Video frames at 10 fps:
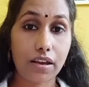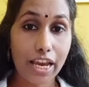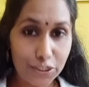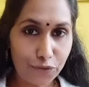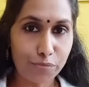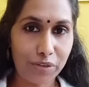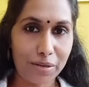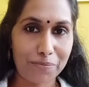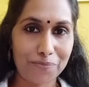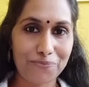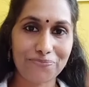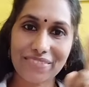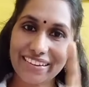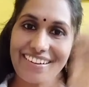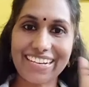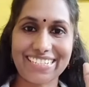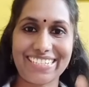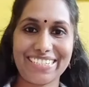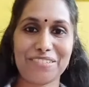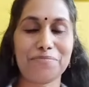at 4 p.m. Correct.
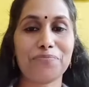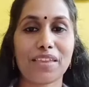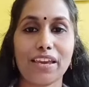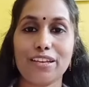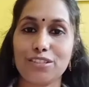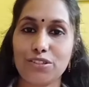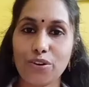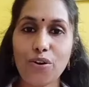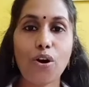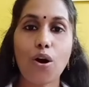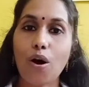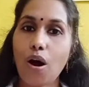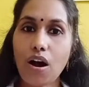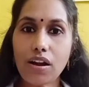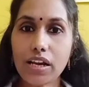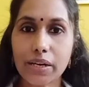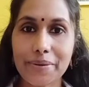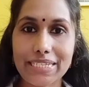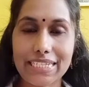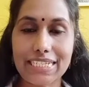So All our
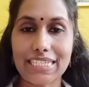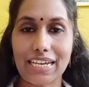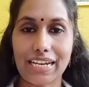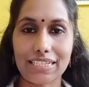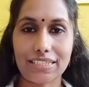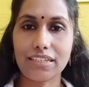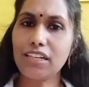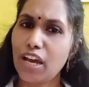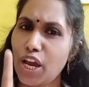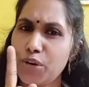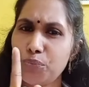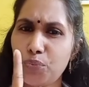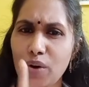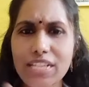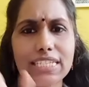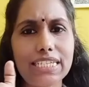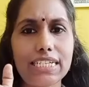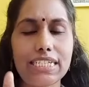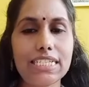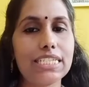questions are answered and one
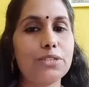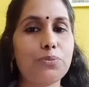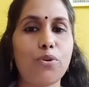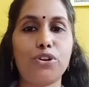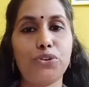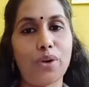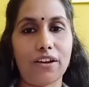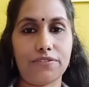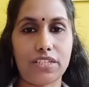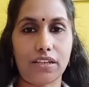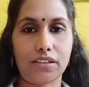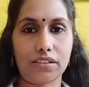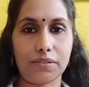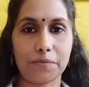sentence is what you have taken.